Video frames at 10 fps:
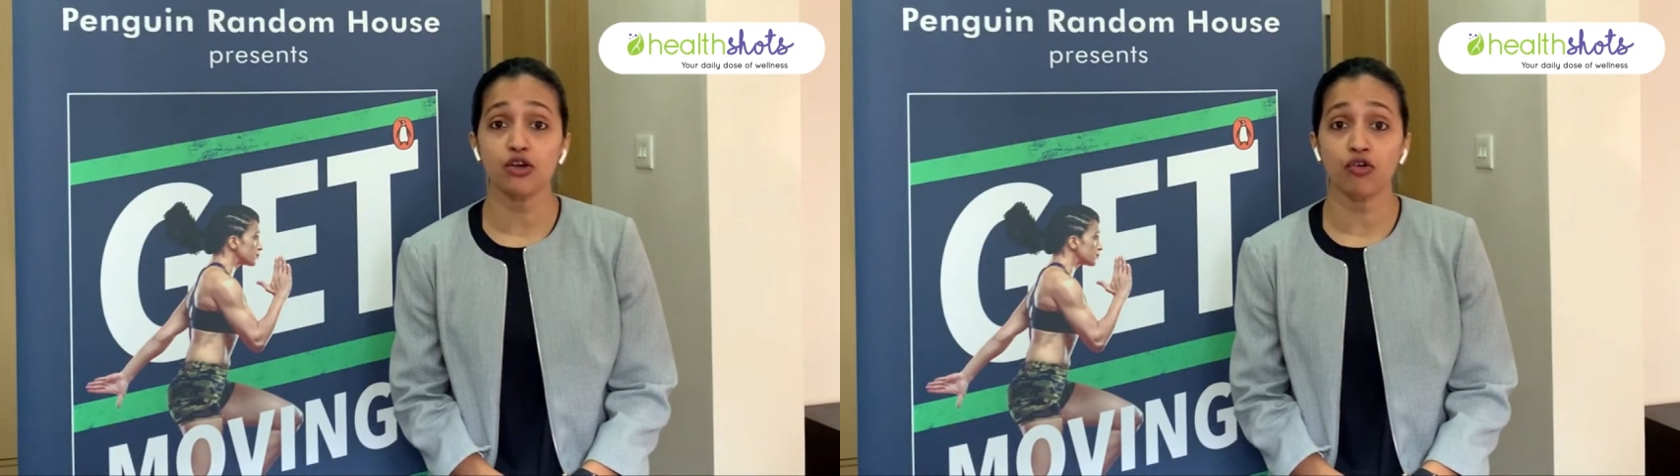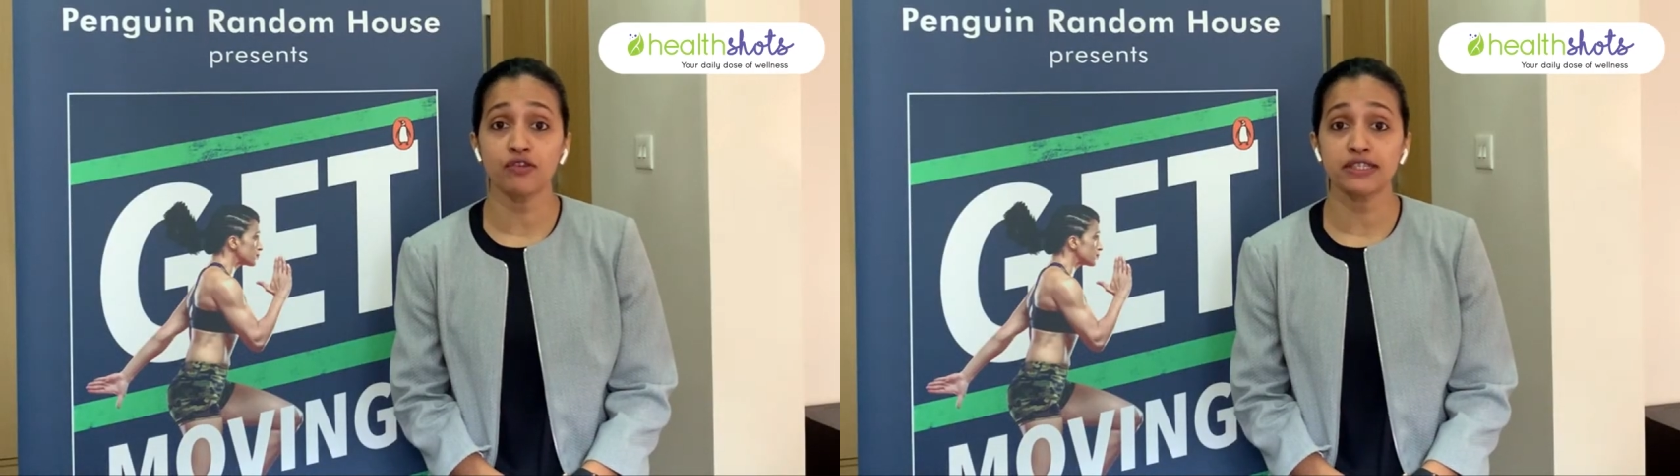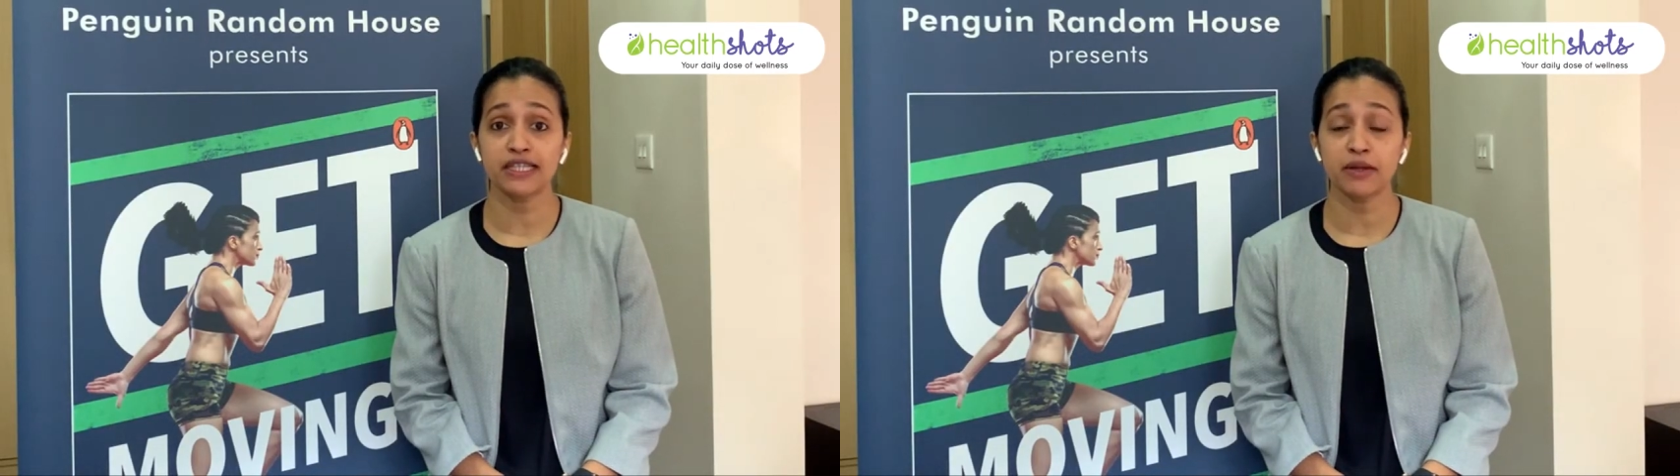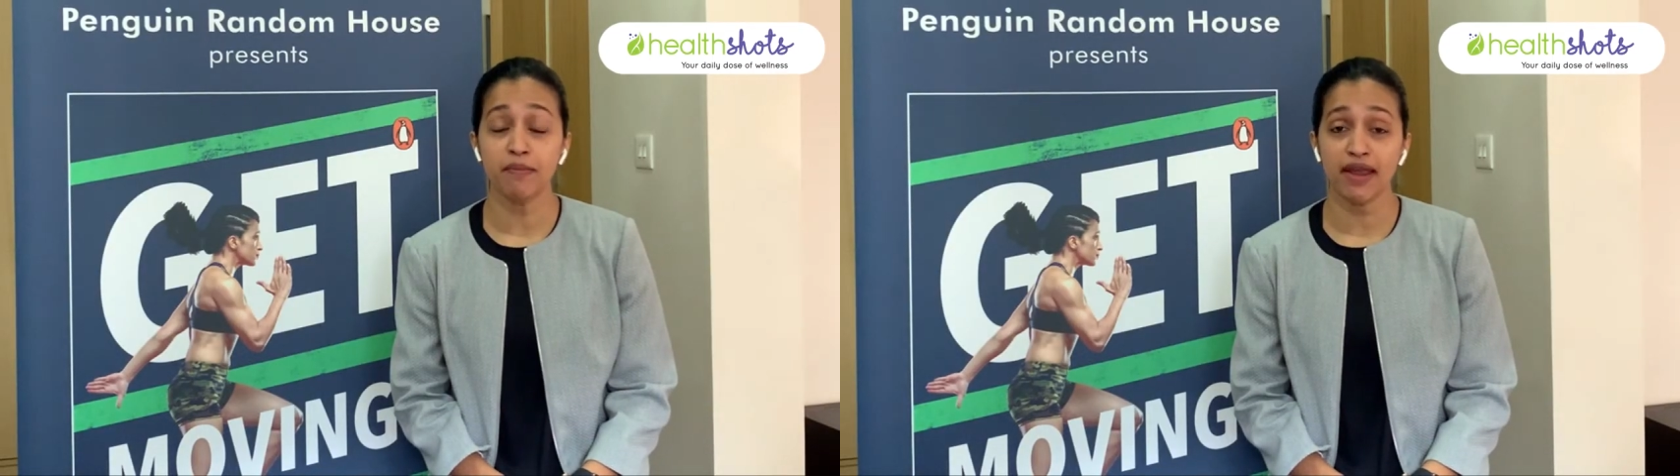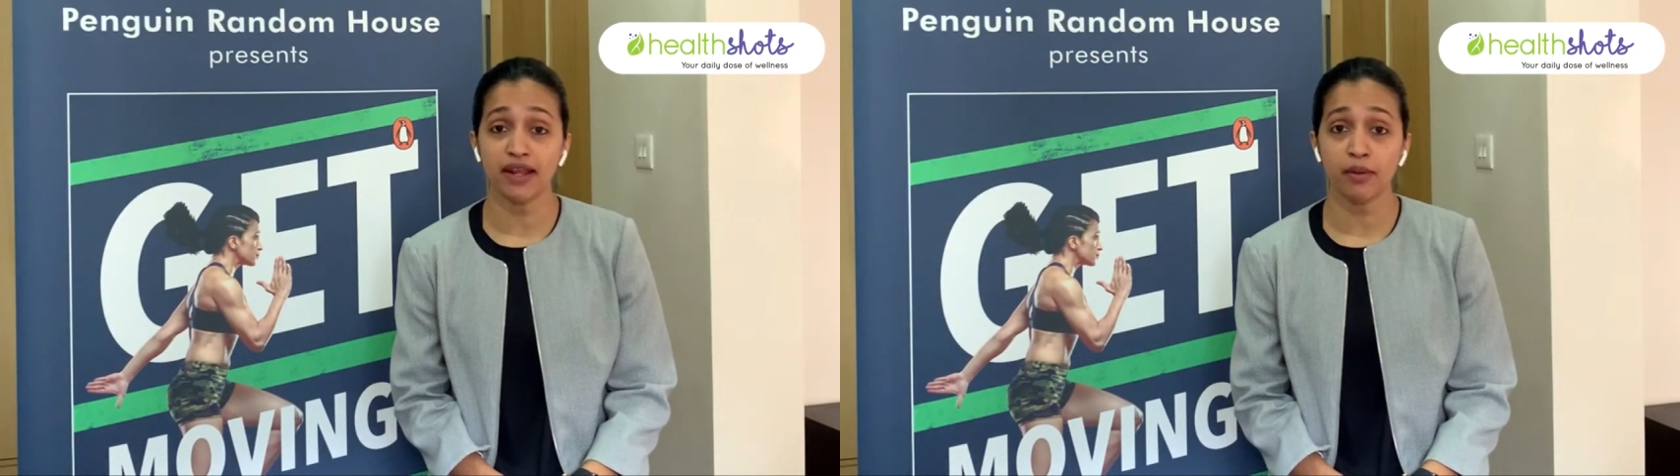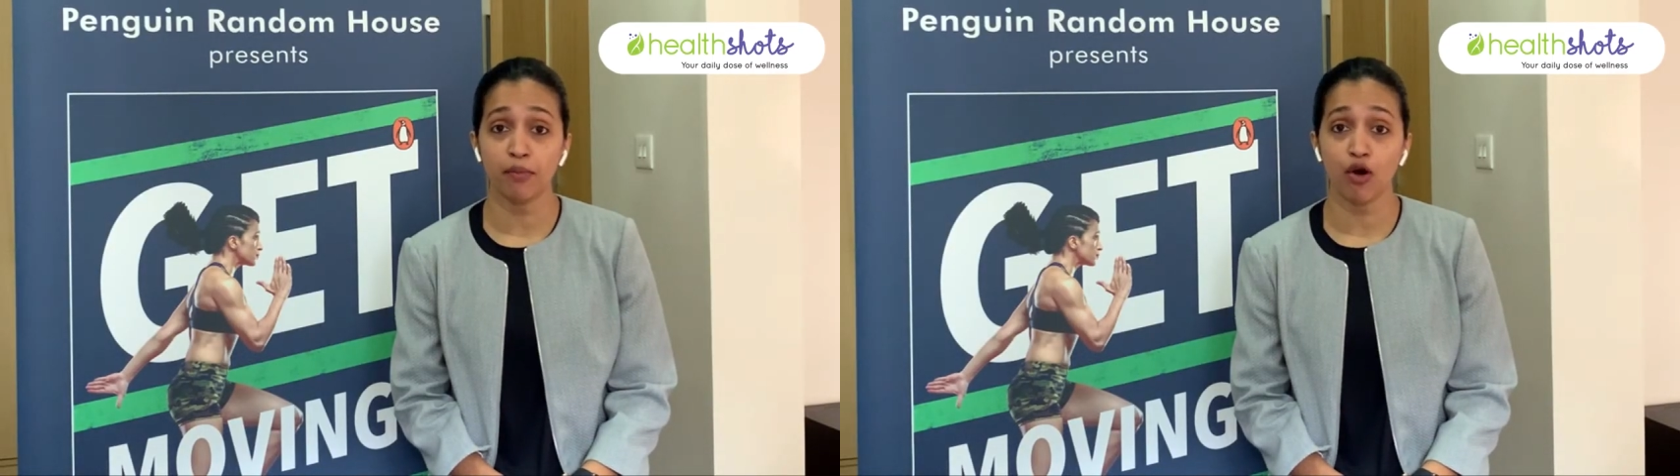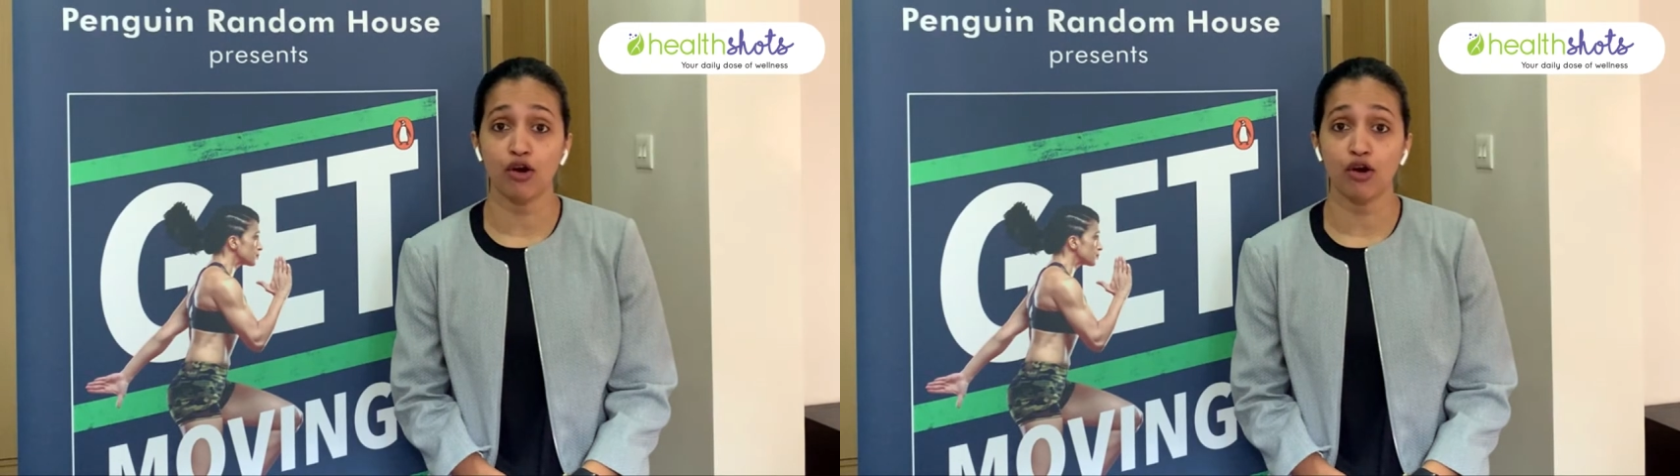obviously made up